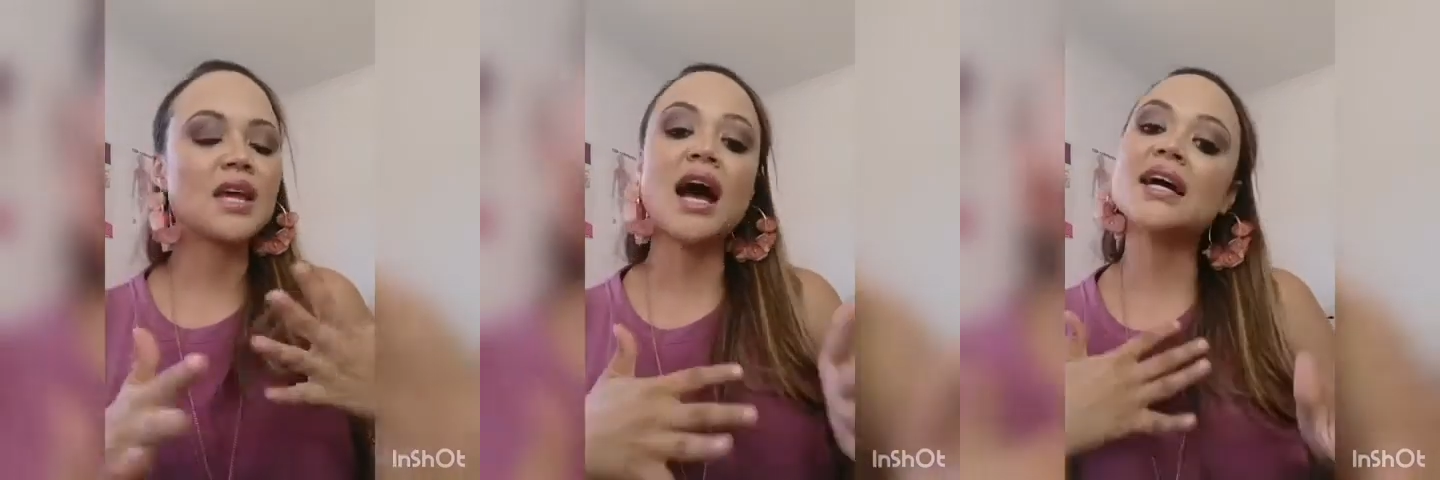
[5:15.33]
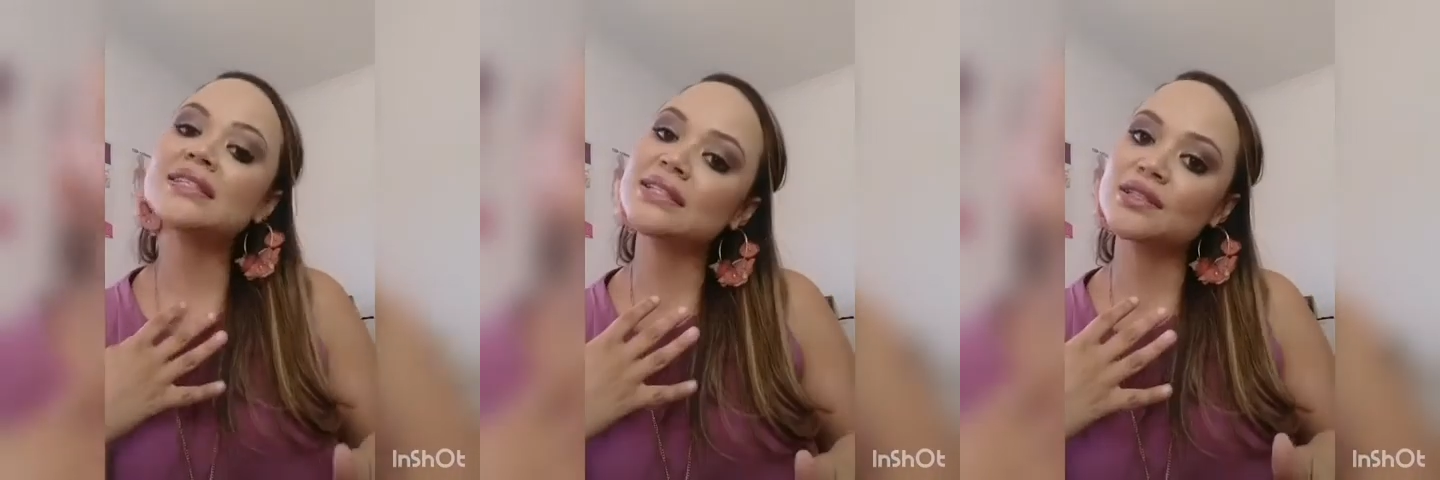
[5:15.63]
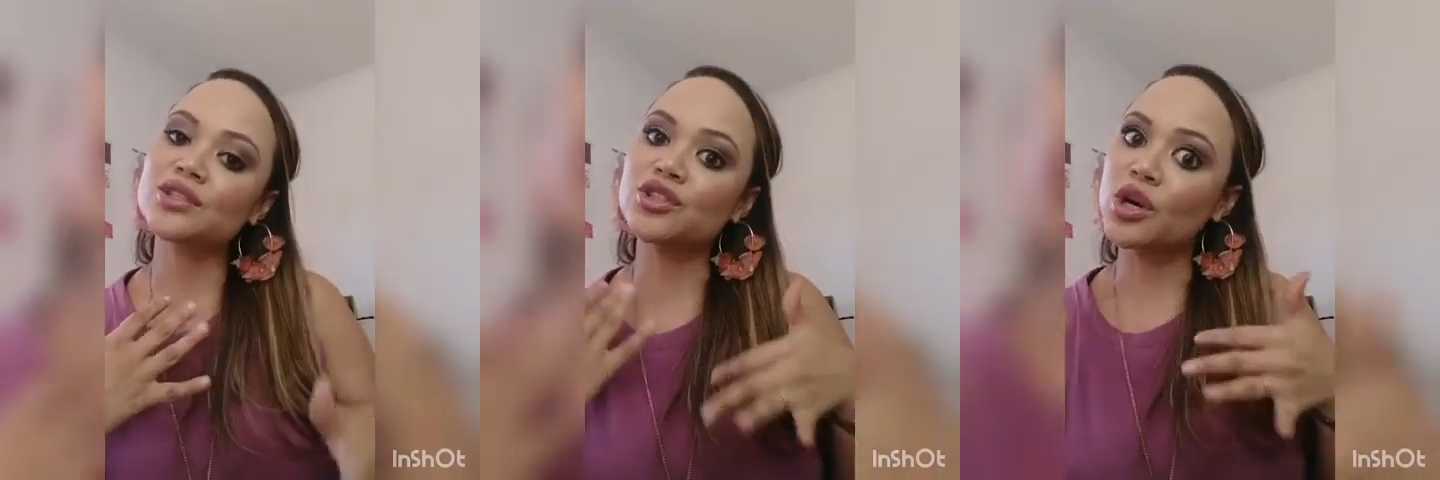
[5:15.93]
I
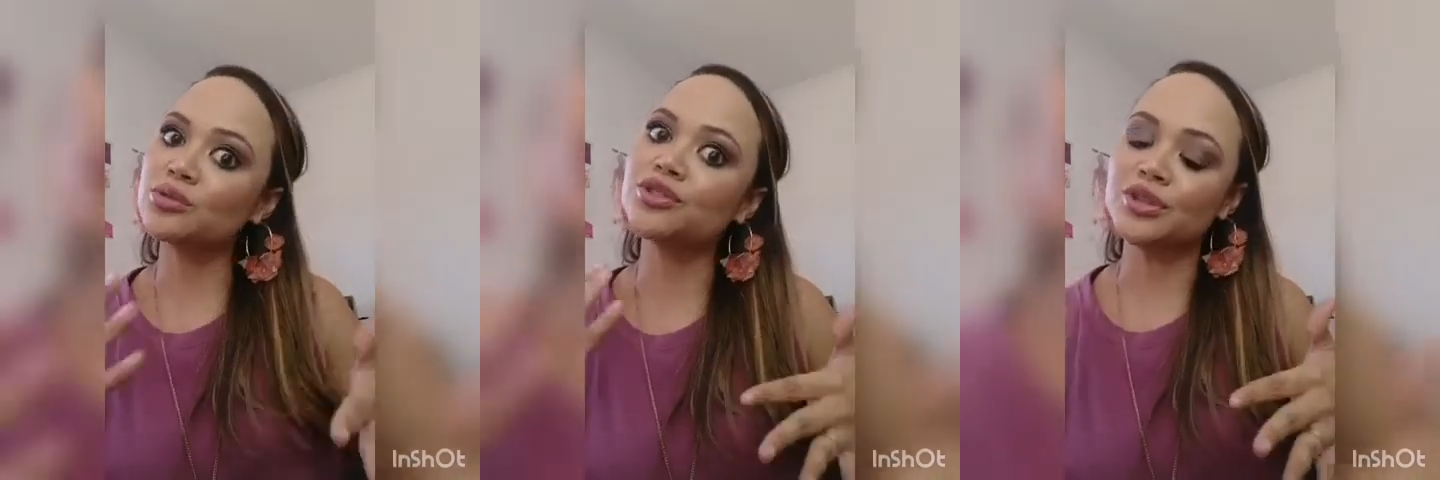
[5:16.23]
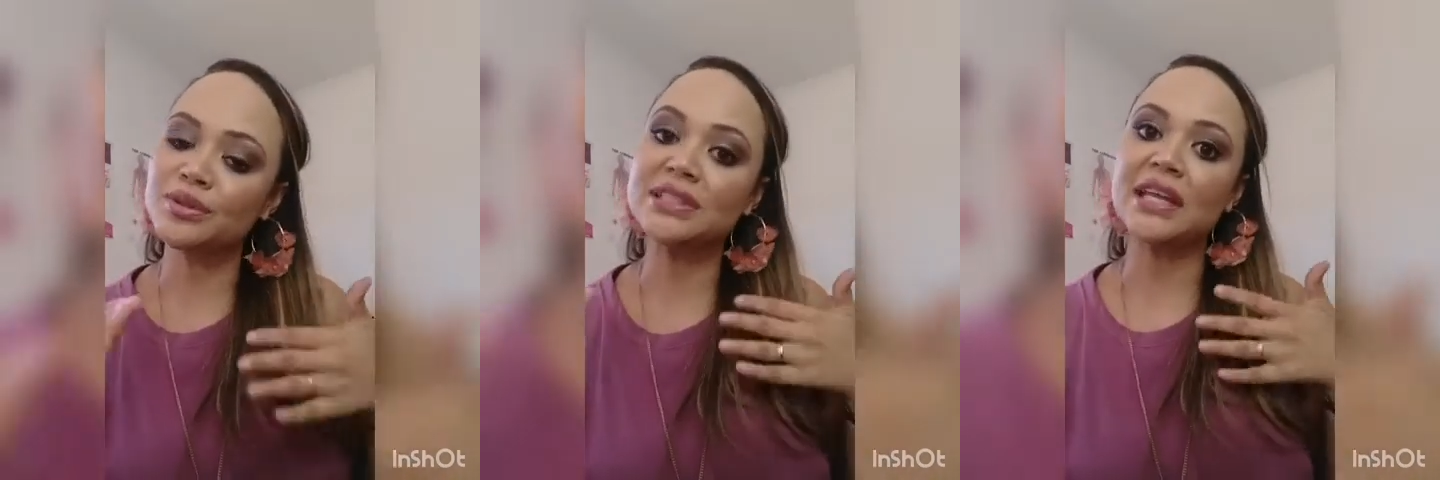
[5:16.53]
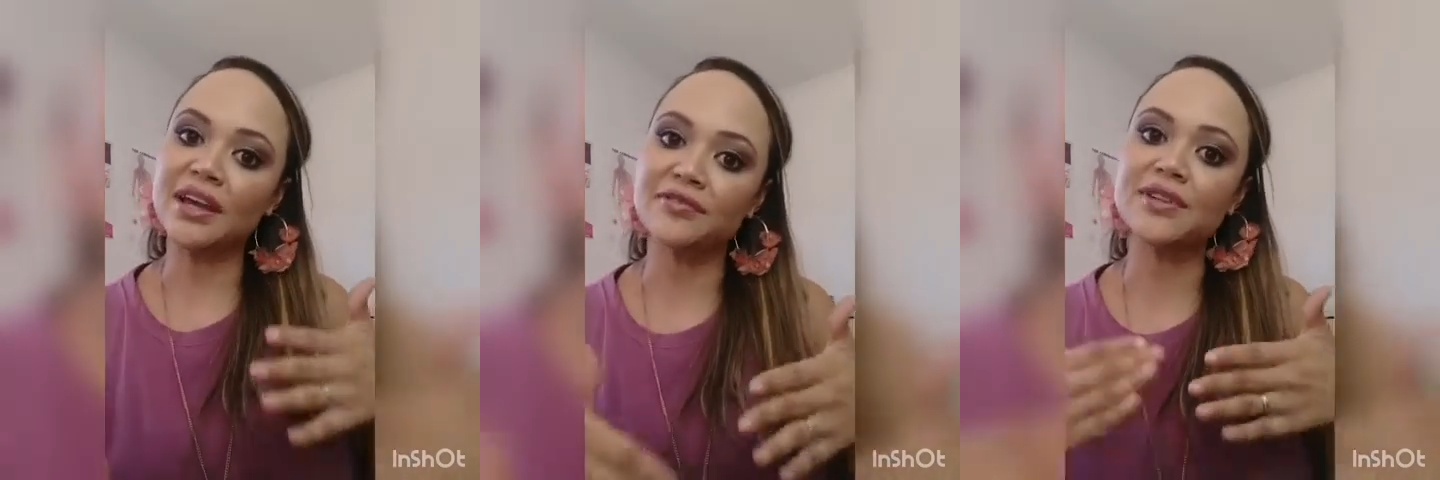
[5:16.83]
still don't use it
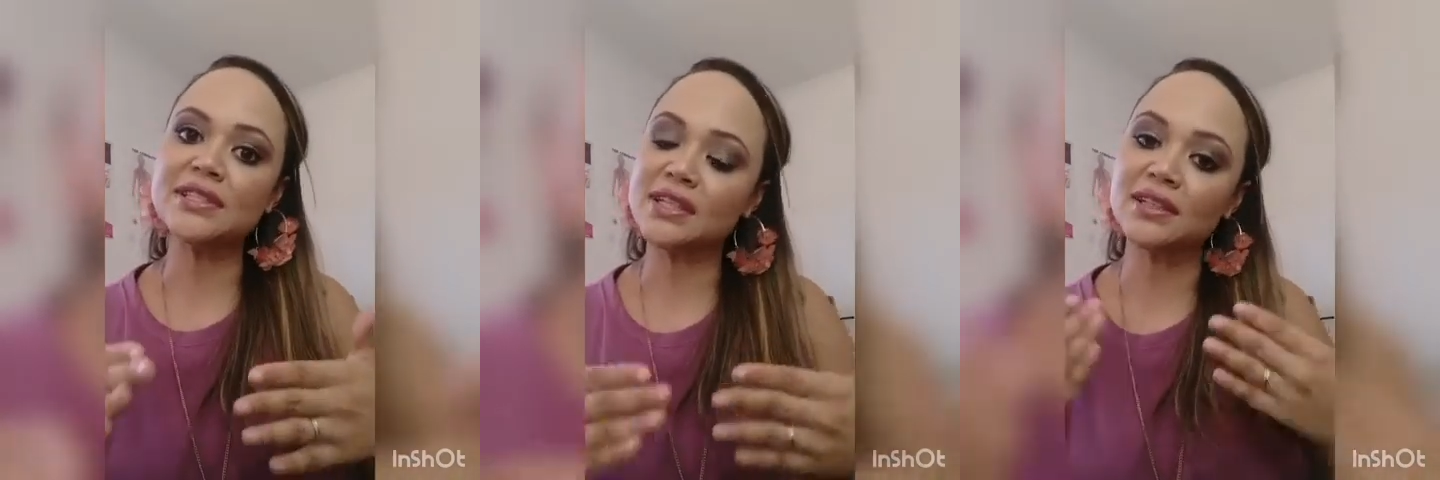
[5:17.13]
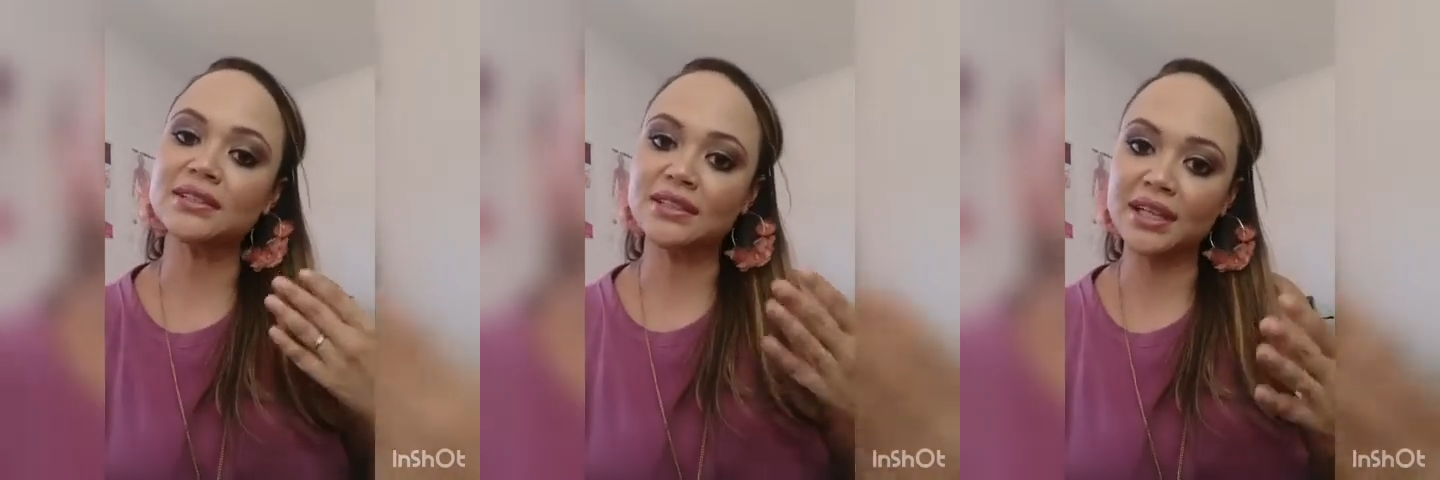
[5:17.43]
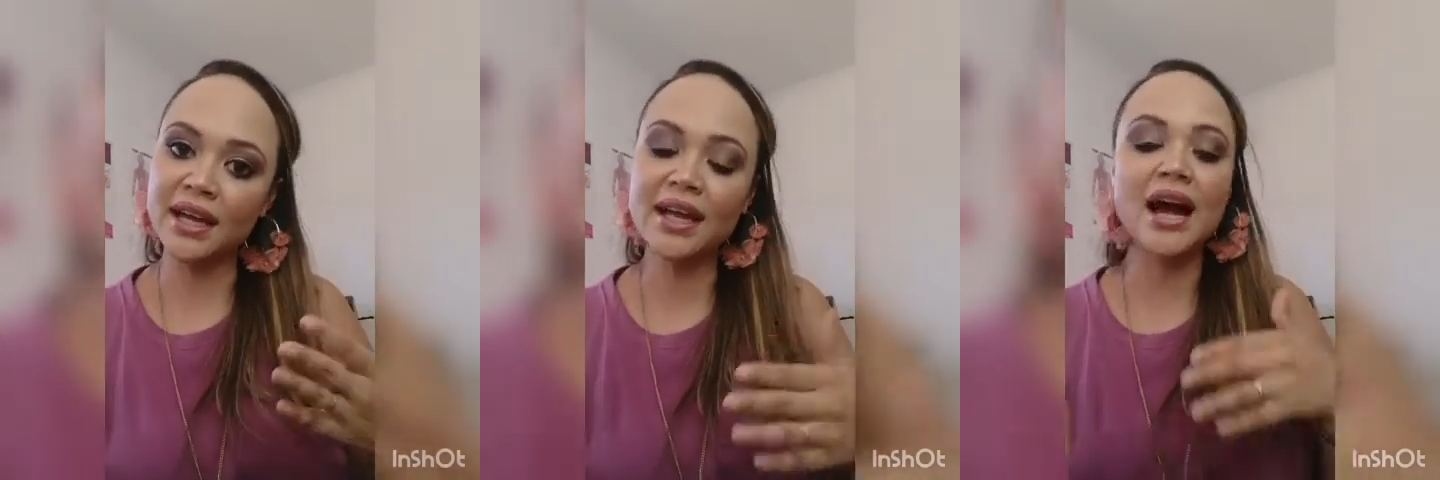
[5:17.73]
every single day.